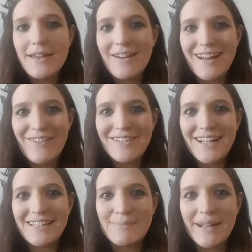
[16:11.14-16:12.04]
I'd have to
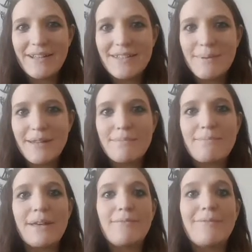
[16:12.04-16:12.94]
ask my husband,
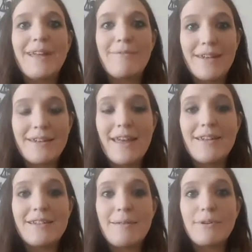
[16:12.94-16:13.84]
but we
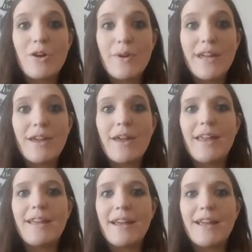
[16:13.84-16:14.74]
ended up going
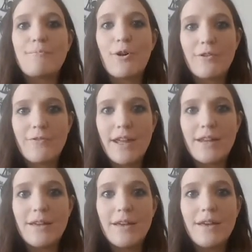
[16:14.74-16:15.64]
and getting
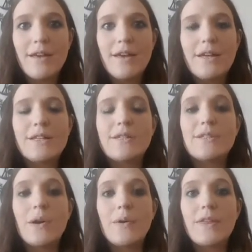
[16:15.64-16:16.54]
morphine.
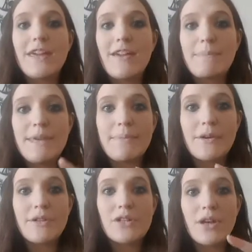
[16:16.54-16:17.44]
So they gave me
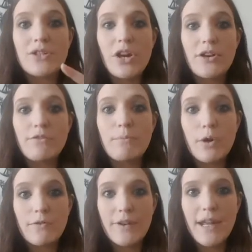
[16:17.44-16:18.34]
about a shot of
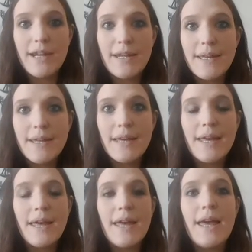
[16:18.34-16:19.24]
morphine,
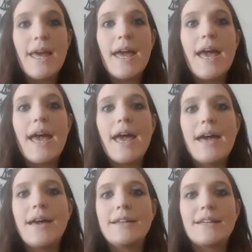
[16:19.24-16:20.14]

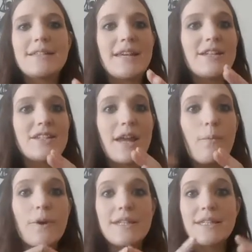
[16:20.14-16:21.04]
and because I
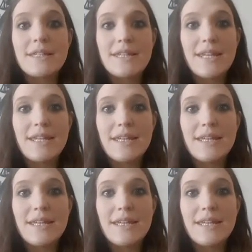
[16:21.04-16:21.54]
wasn't